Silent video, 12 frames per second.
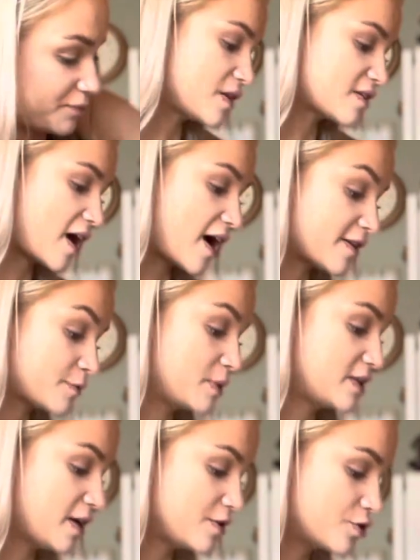This has
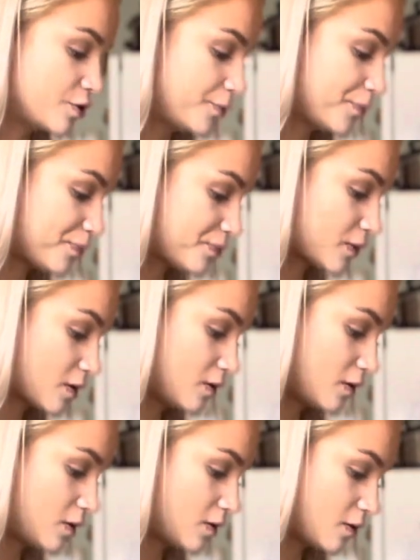potential.
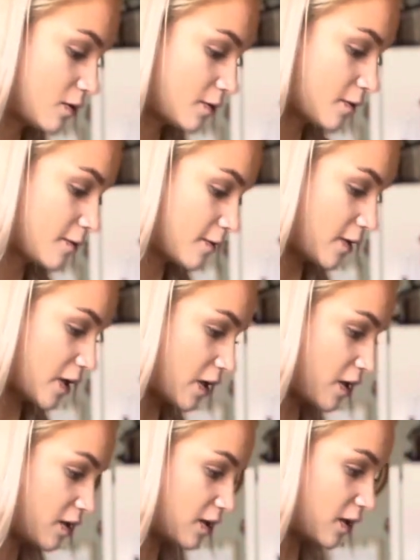And
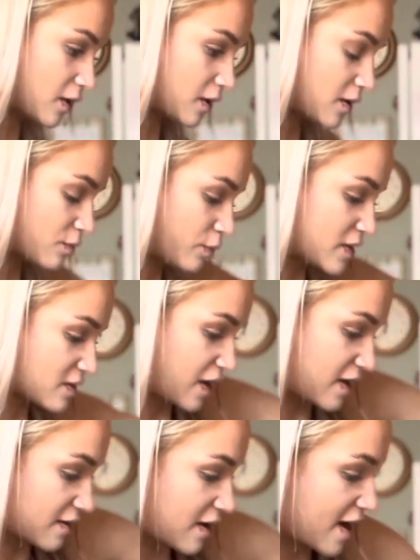I think this whisk
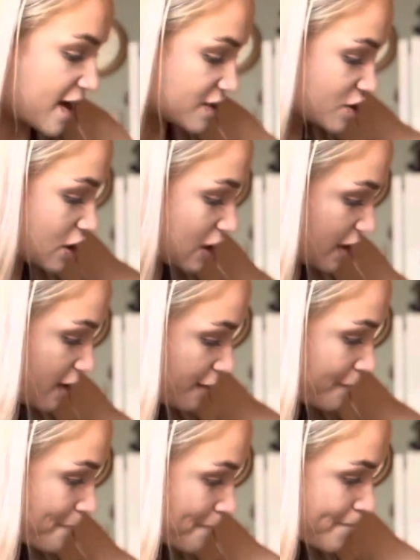has actually
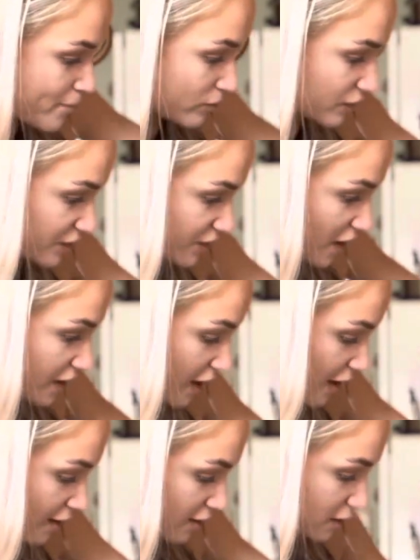done it.